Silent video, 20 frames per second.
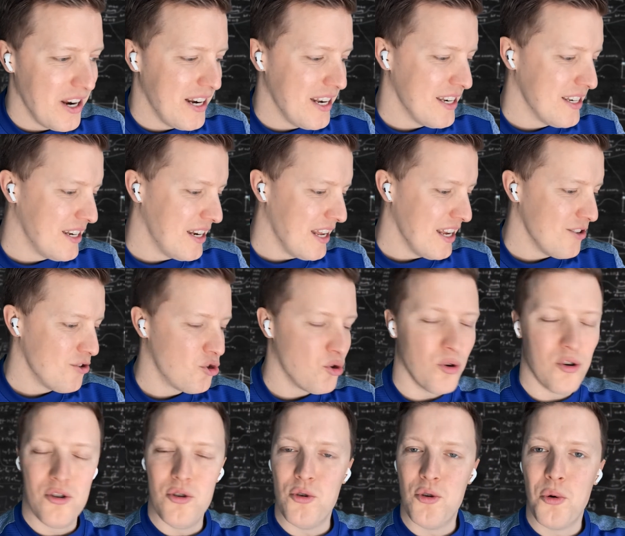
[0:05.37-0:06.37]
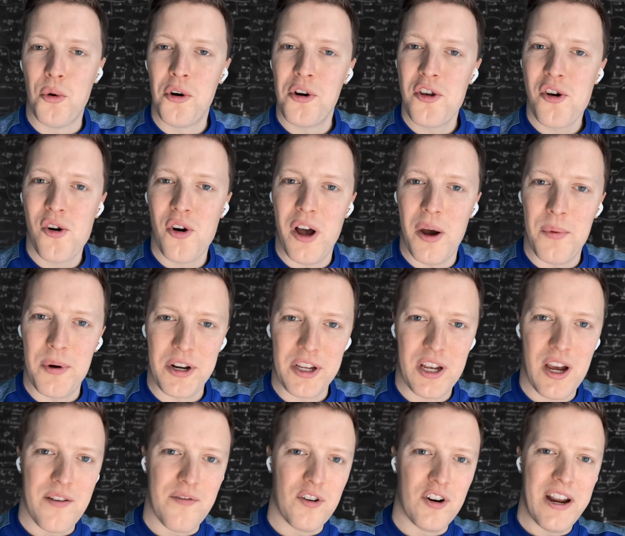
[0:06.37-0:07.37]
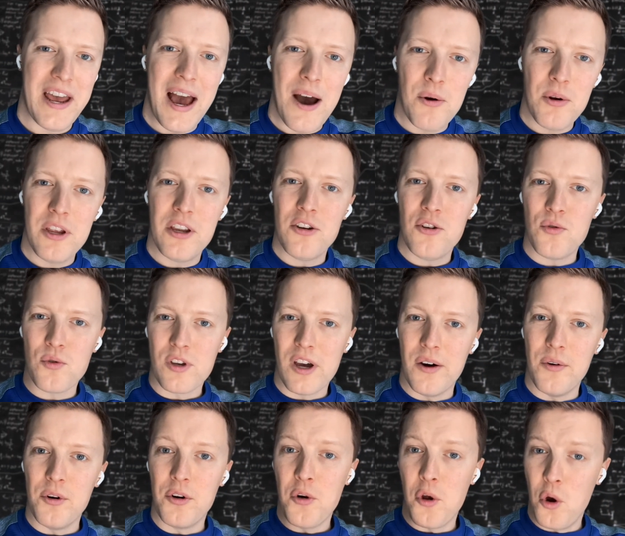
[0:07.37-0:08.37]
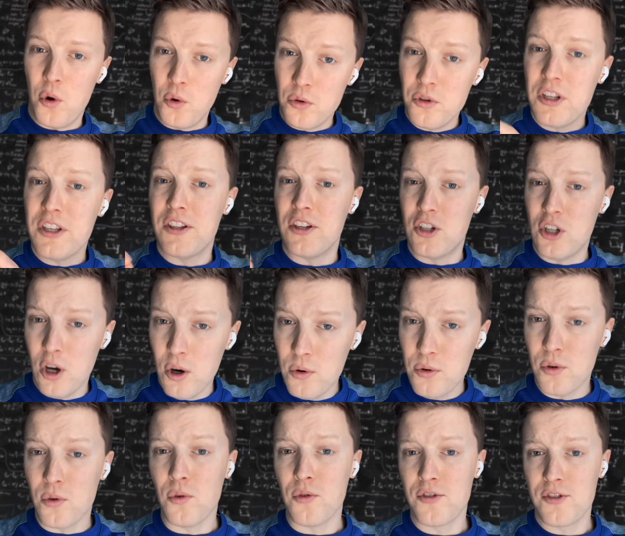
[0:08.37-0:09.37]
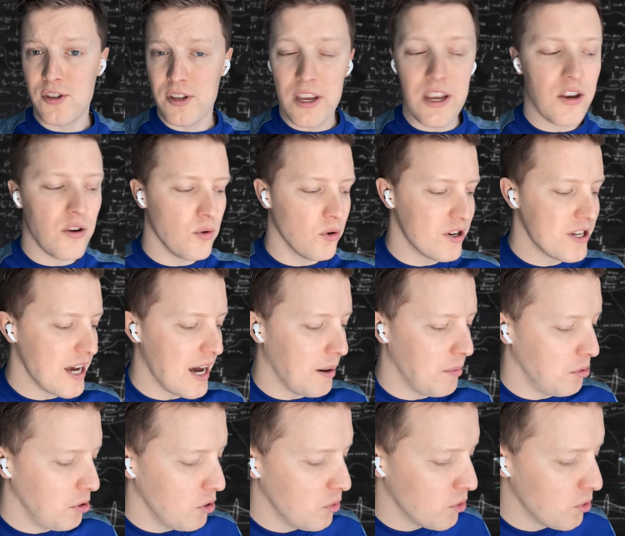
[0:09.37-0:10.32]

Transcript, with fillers: and in today's short tutorial, I want to cover how can you color only the totals in your Tableau